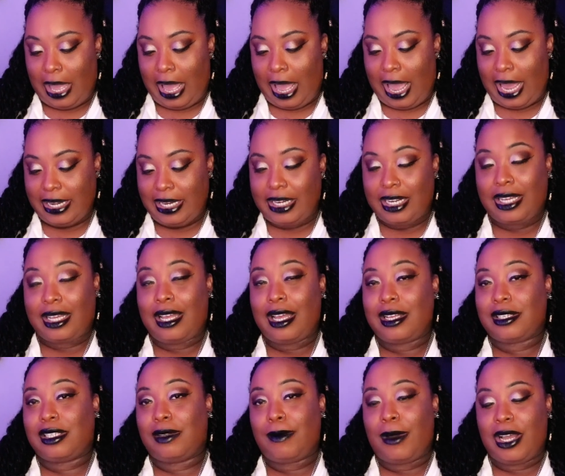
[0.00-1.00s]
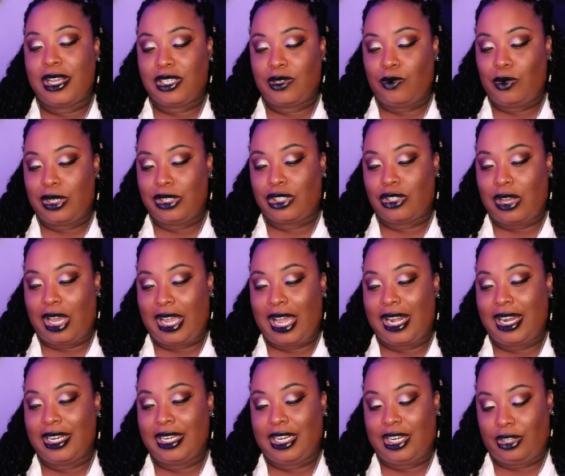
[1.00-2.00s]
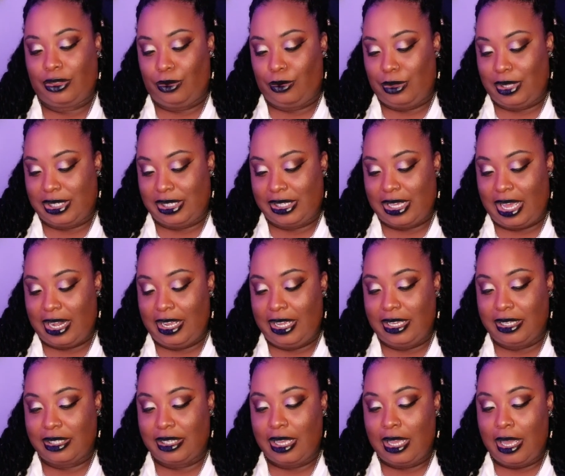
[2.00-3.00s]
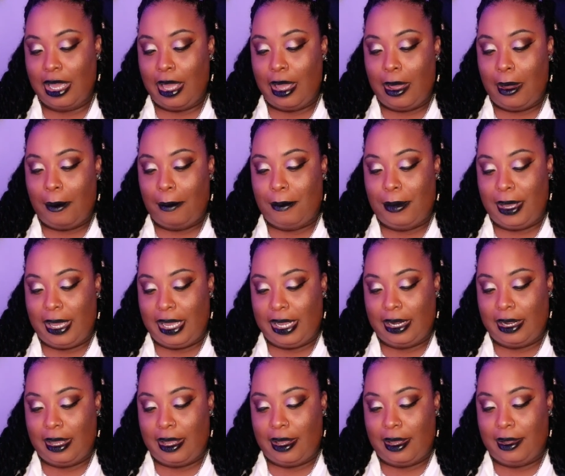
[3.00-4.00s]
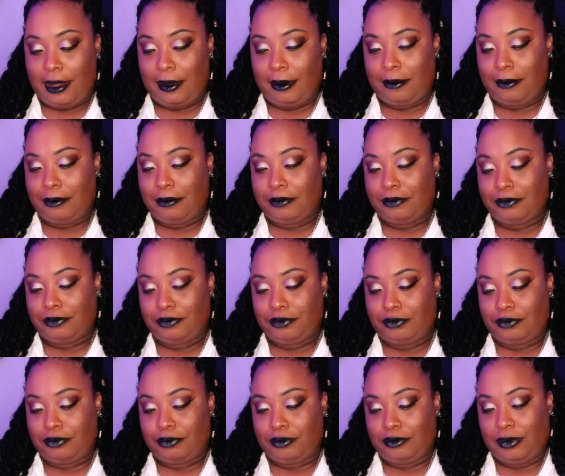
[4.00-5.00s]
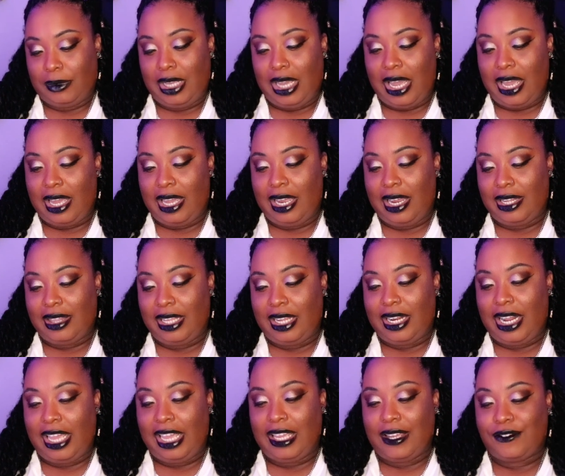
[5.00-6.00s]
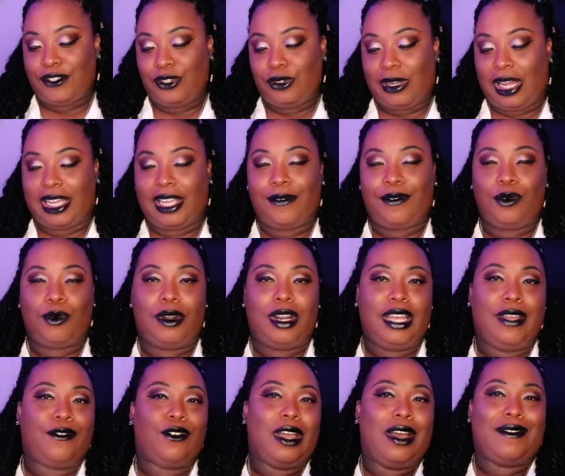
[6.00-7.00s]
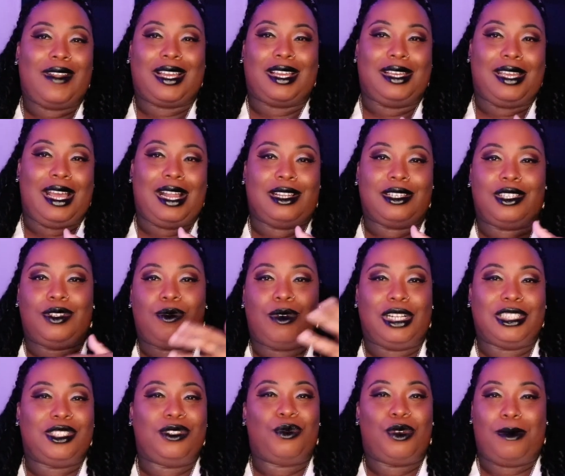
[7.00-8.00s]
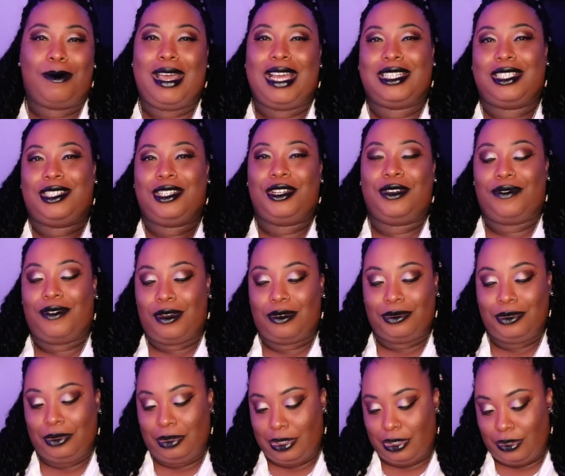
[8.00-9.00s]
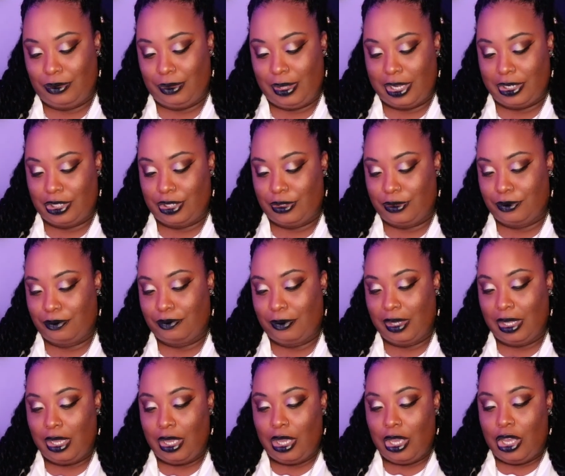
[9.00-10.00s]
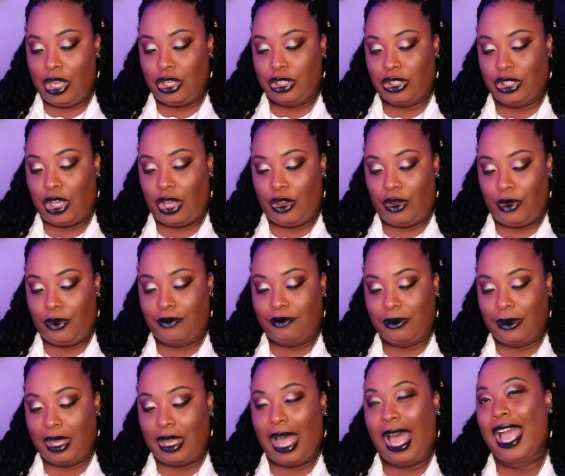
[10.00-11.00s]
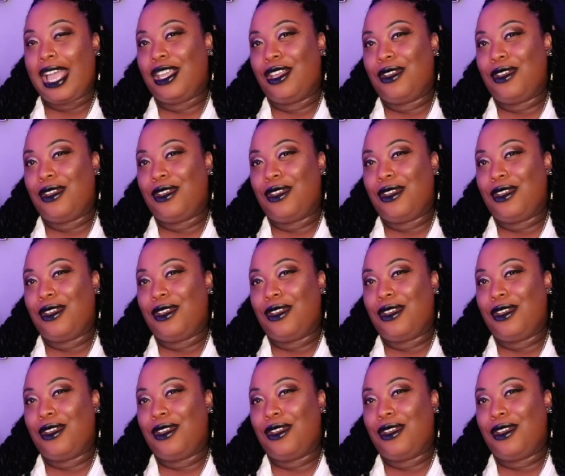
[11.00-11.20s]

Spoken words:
I did a customized one, so I kind of did it through the settings. But yeah, and then it gives you like if you have like a Galaxy watch and you want to match it to your phone, you could do that too. So I